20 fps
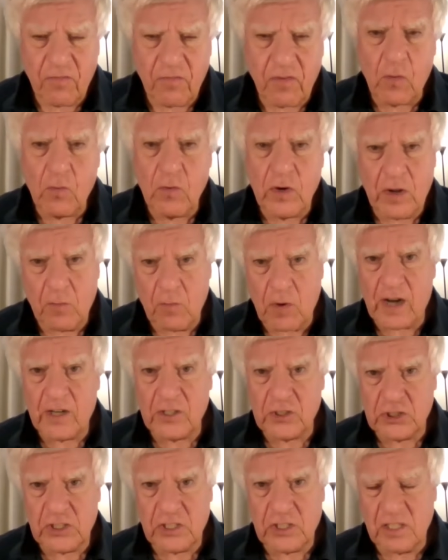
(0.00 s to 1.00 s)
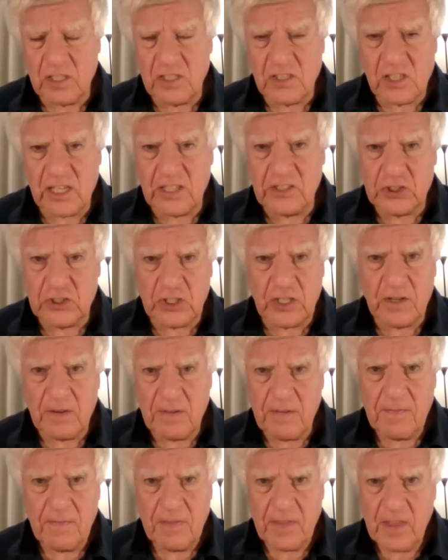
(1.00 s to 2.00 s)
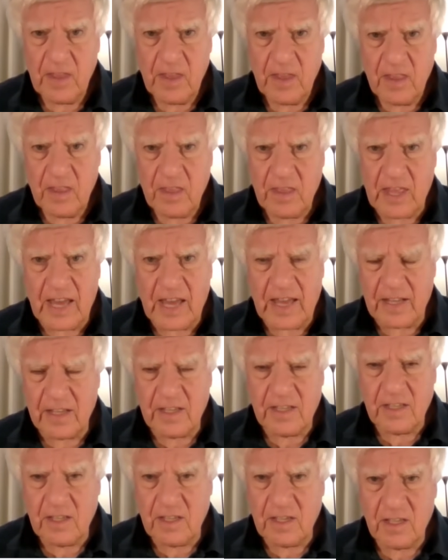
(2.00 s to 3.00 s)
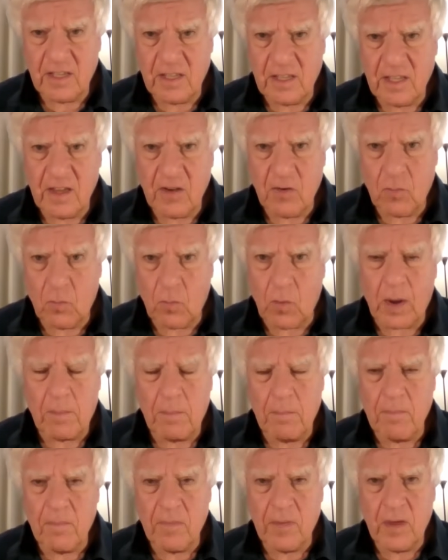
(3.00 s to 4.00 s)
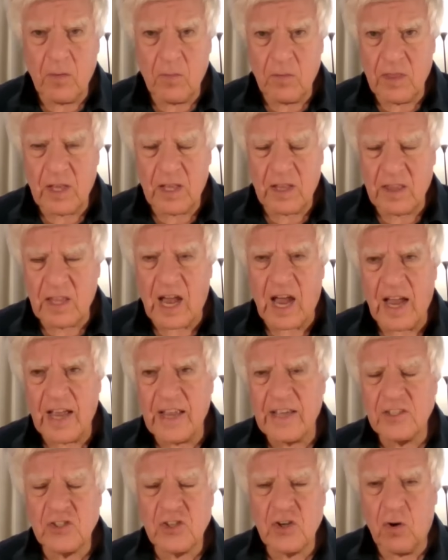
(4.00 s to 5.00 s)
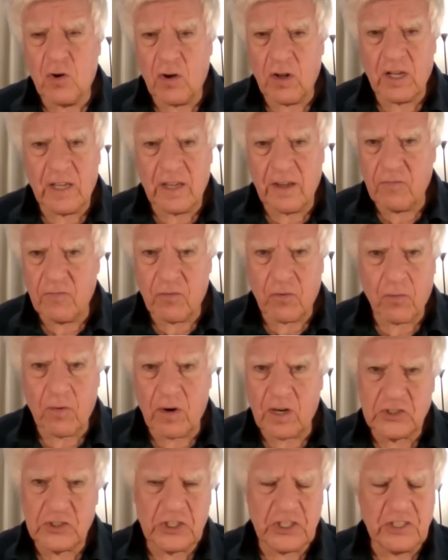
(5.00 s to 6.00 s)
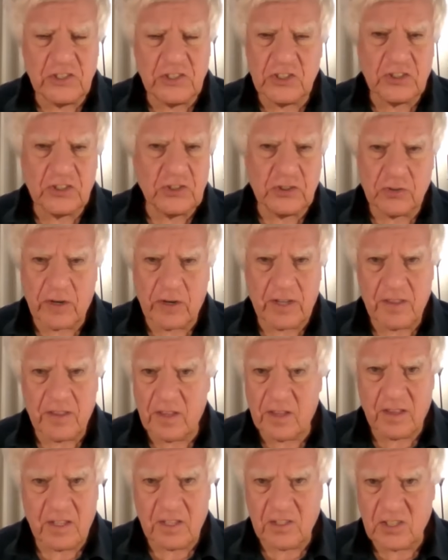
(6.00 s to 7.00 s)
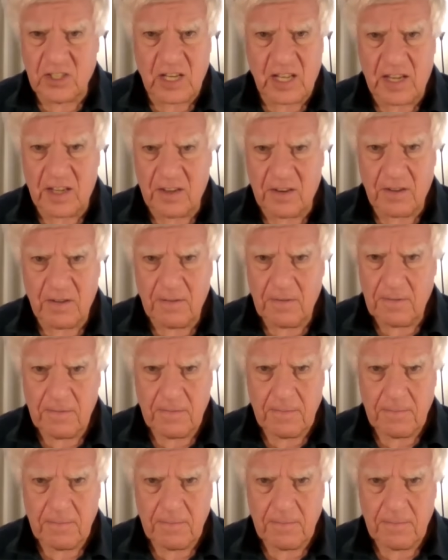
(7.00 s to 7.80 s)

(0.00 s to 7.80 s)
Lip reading: phony rationalization that that the highest calling for Russia is to strengthen the state.